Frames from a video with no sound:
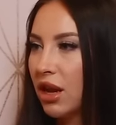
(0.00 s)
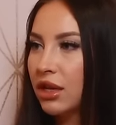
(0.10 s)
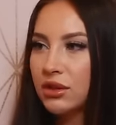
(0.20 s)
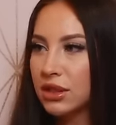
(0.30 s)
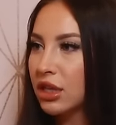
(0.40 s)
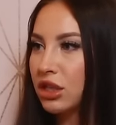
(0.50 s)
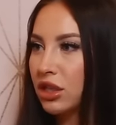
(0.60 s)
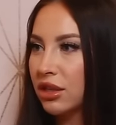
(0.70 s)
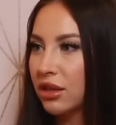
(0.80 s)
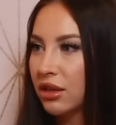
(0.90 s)
And he goes, "Yeah,
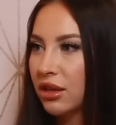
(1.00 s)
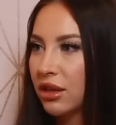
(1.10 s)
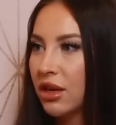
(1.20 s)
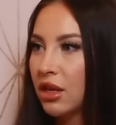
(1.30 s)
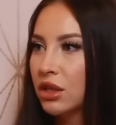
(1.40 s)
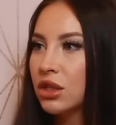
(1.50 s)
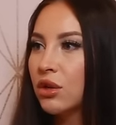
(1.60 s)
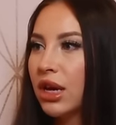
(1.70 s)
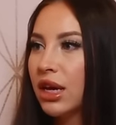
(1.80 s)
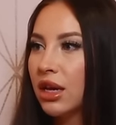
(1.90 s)
sure." So
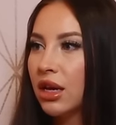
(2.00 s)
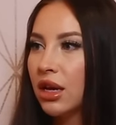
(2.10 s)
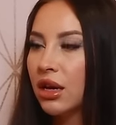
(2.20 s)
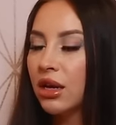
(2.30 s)
like,